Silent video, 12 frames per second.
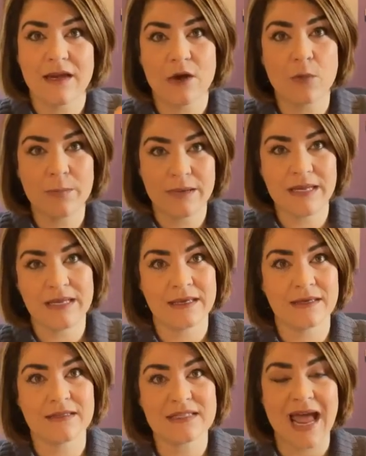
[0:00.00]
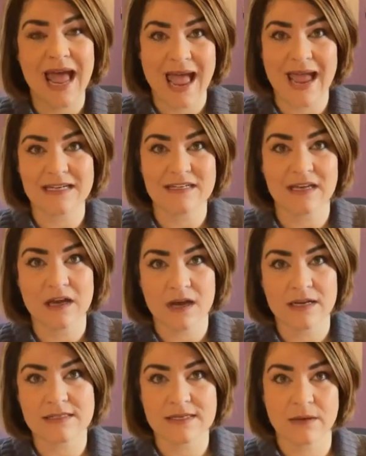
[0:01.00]
an obedient act that
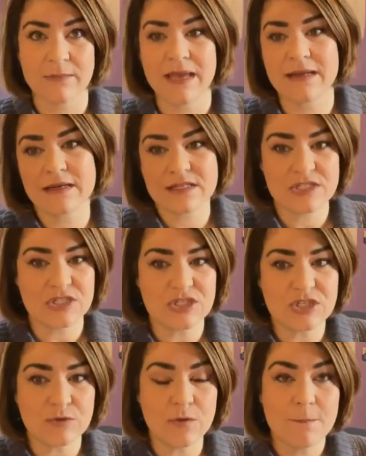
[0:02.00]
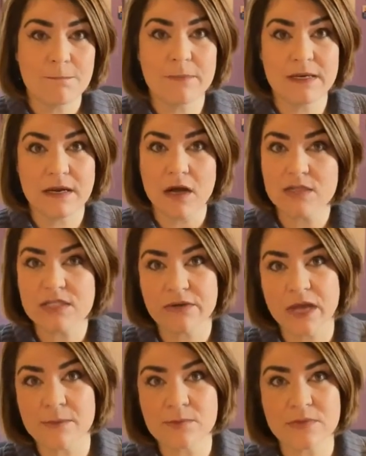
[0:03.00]
God has commanded us to do, but it also
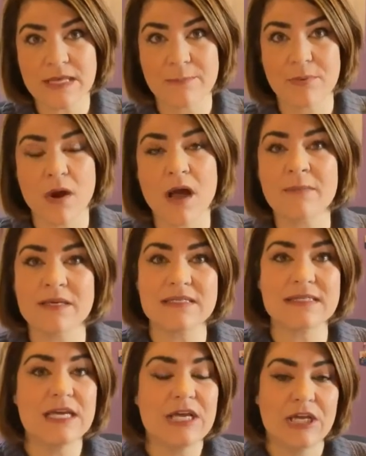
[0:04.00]
comes with that promise,